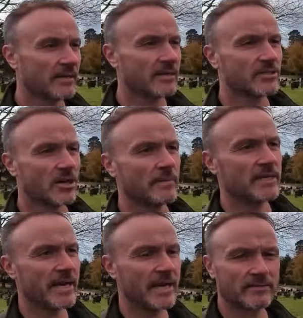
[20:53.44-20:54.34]
this time of
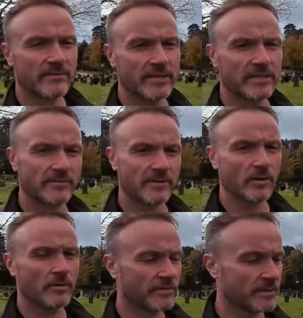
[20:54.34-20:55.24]
year it's very
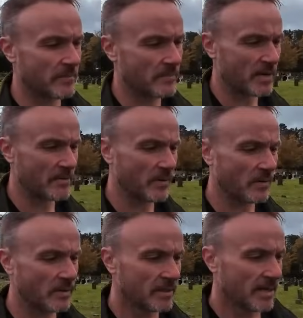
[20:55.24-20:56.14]
difficult for some
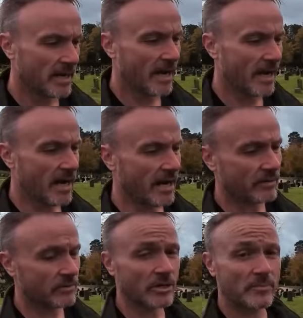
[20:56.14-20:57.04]
people,
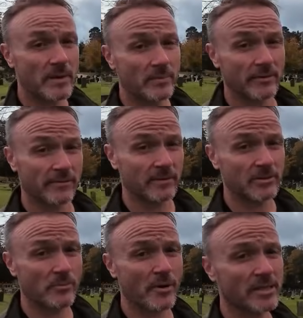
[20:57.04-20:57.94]
and also people that feel
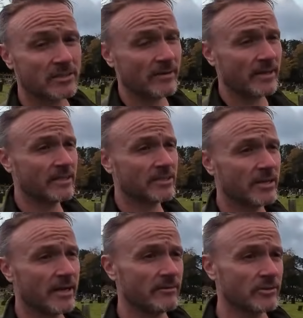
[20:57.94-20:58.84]
depressed around this
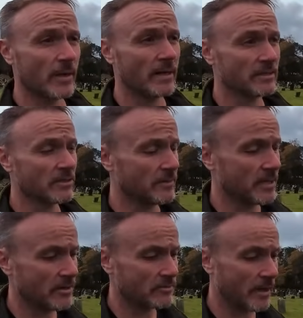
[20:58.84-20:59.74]
year as well, this time of
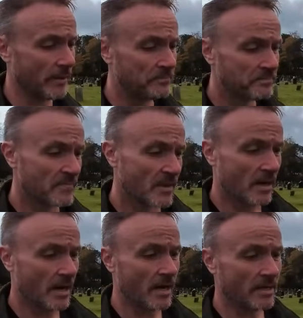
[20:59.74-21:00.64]
year as well.
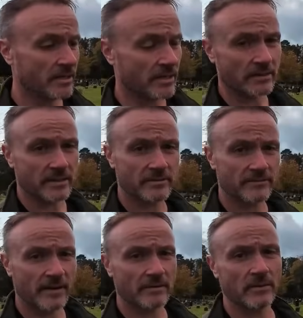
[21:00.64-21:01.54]
You know, there's
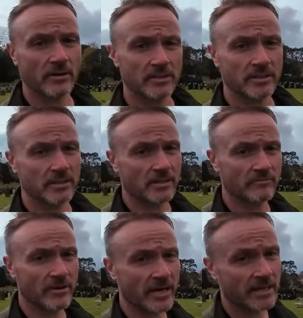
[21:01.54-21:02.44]
phone lines that you
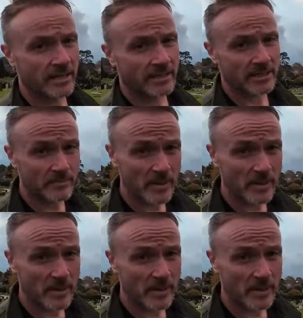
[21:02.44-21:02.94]
can ring, there's